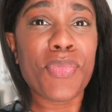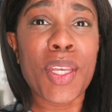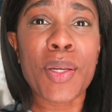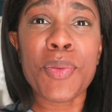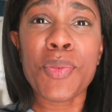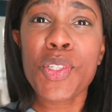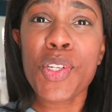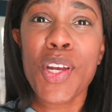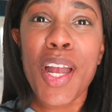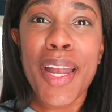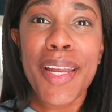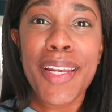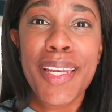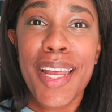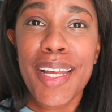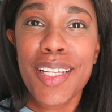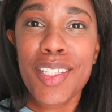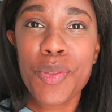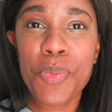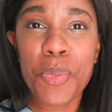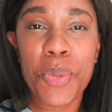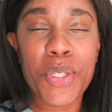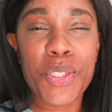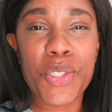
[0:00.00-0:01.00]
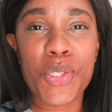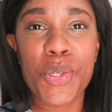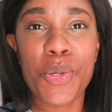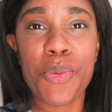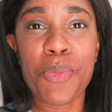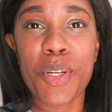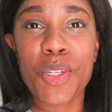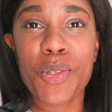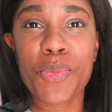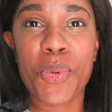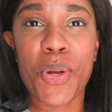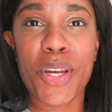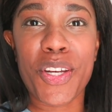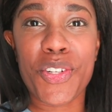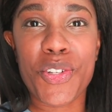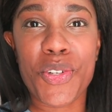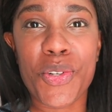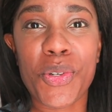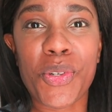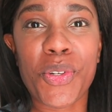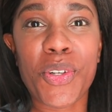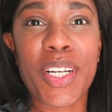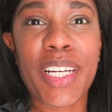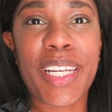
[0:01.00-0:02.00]
I'm trying not to put too much
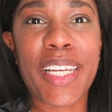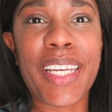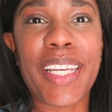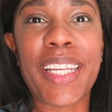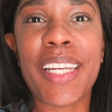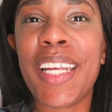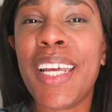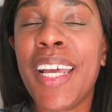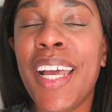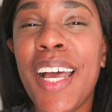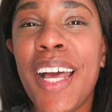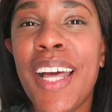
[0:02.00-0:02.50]
pressure on it.